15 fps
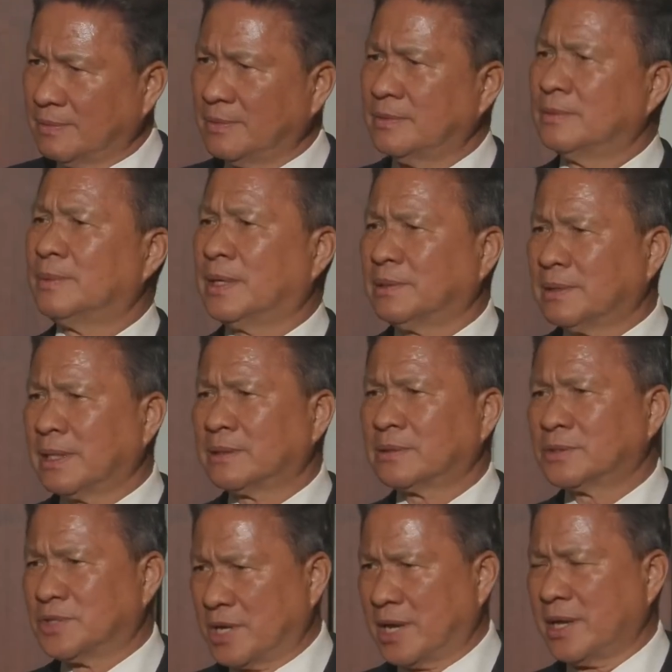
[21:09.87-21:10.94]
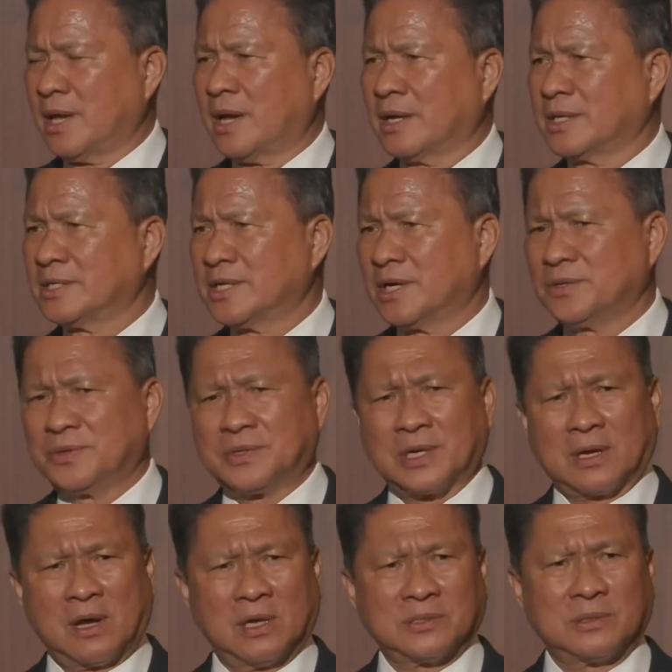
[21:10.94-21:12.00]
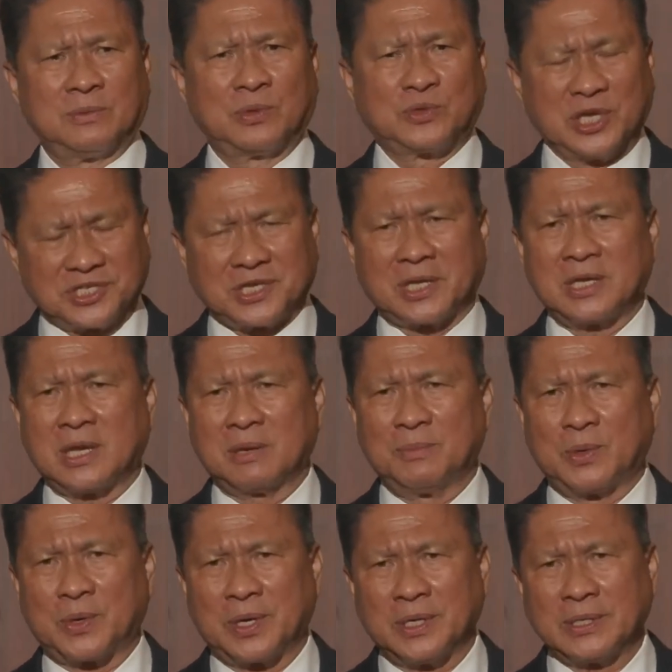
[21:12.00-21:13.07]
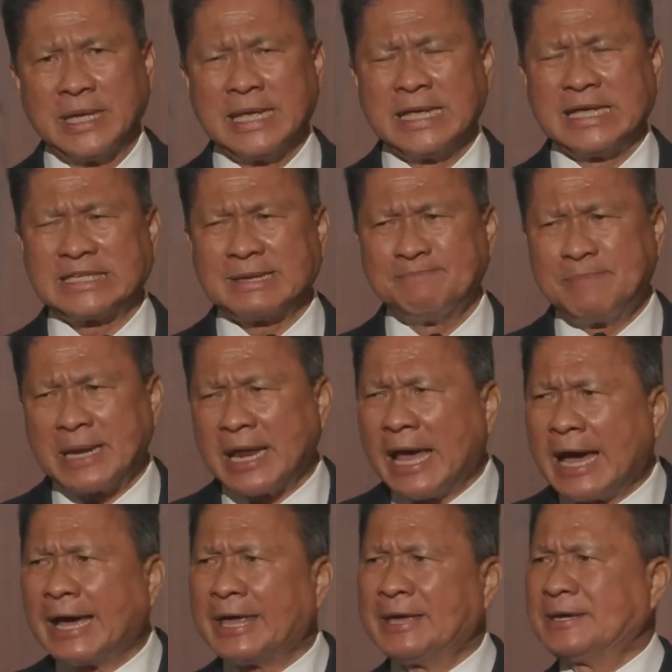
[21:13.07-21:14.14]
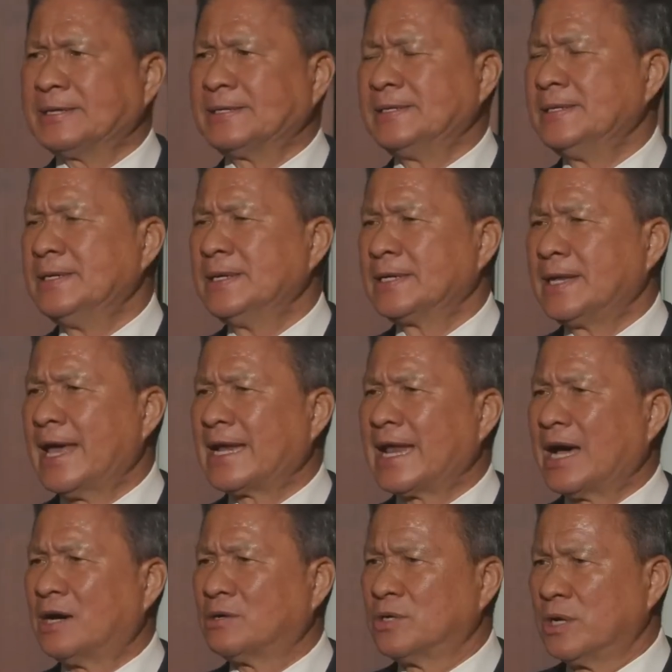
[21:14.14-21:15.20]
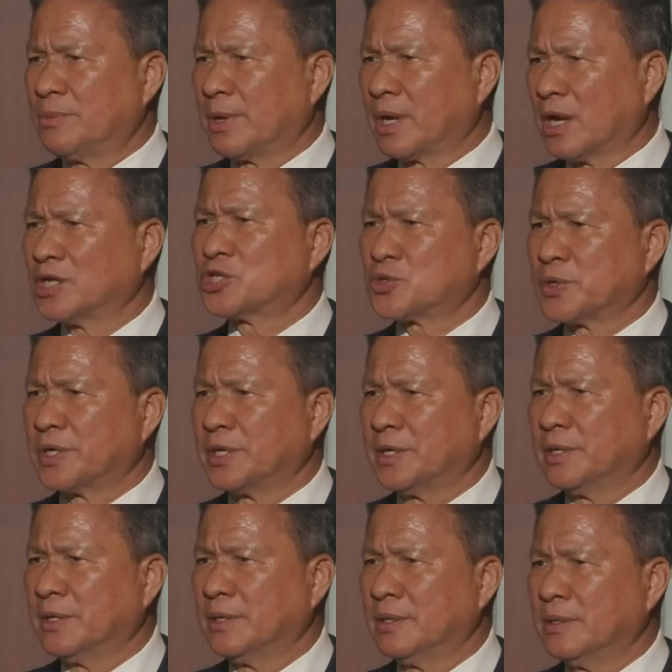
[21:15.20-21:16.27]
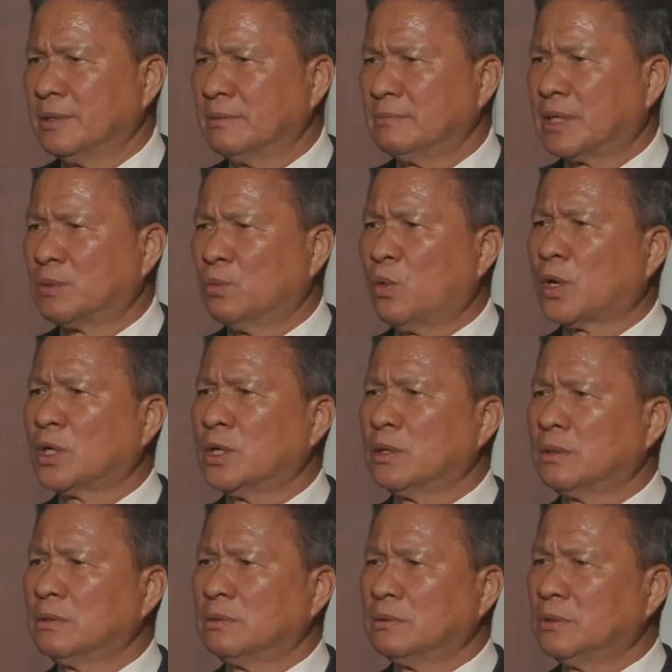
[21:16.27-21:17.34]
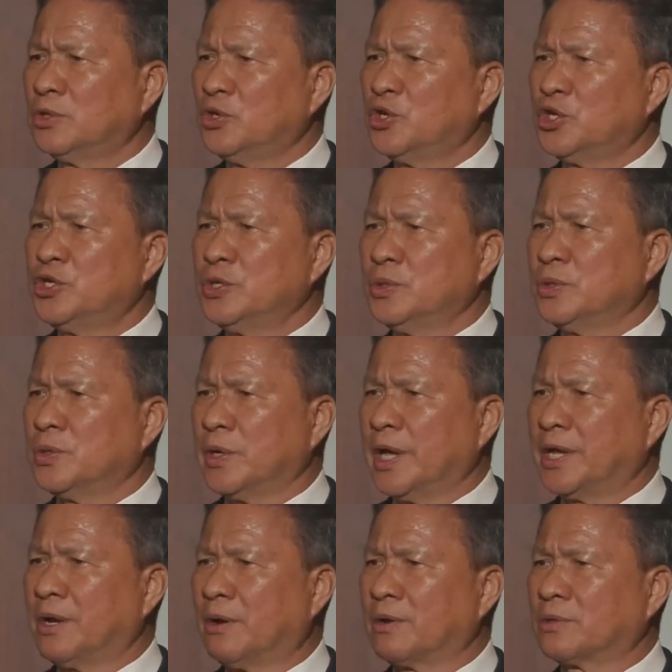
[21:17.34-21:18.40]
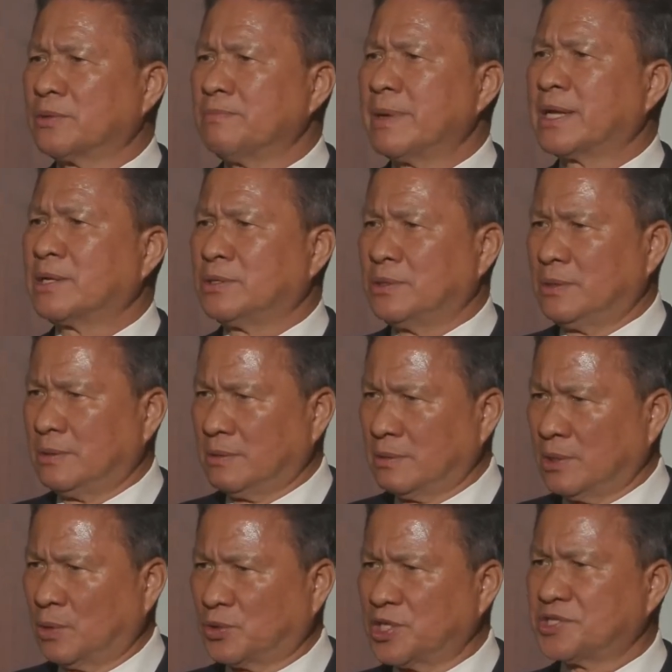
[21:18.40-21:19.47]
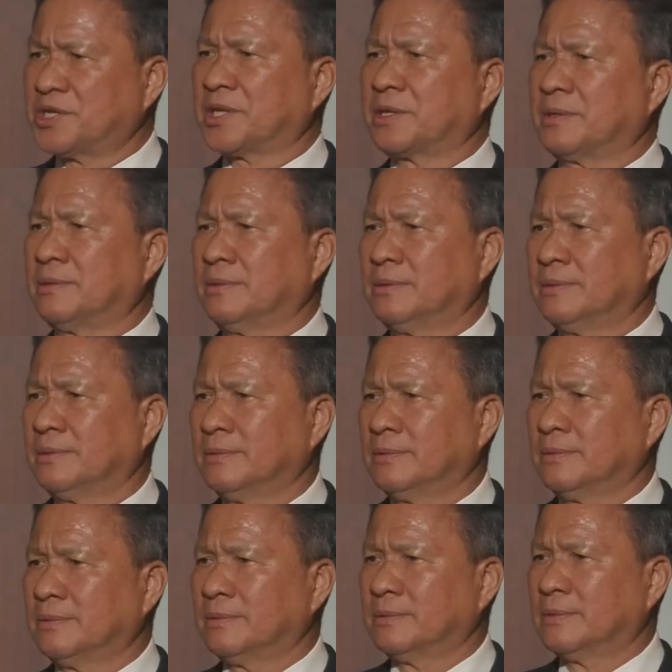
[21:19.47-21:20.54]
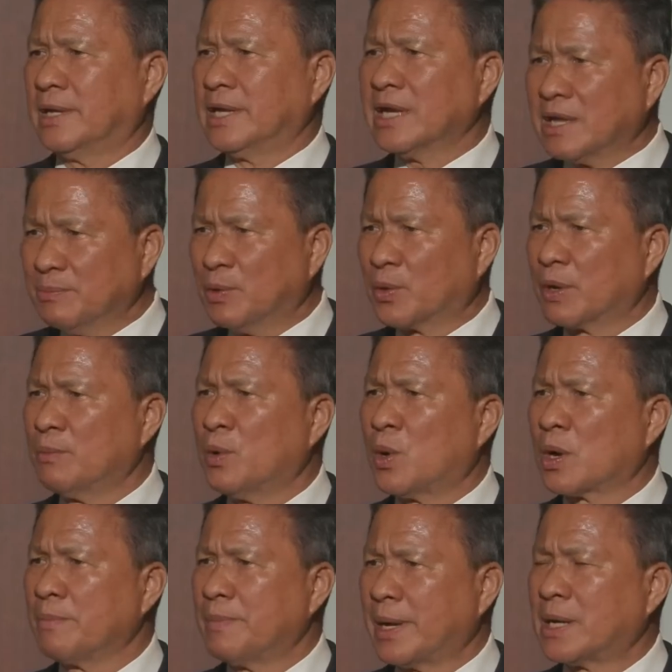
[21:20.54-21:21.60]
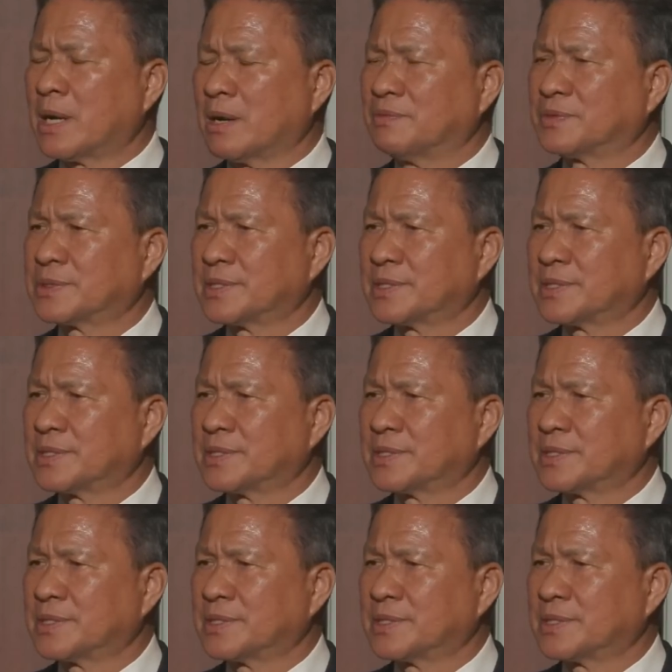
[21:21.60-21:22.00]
Well, today I can tell you the cost of logistics in Cambodia is a bit higher than our neighboring country. But what do you do in order to make logistics in Cambodia more competitive?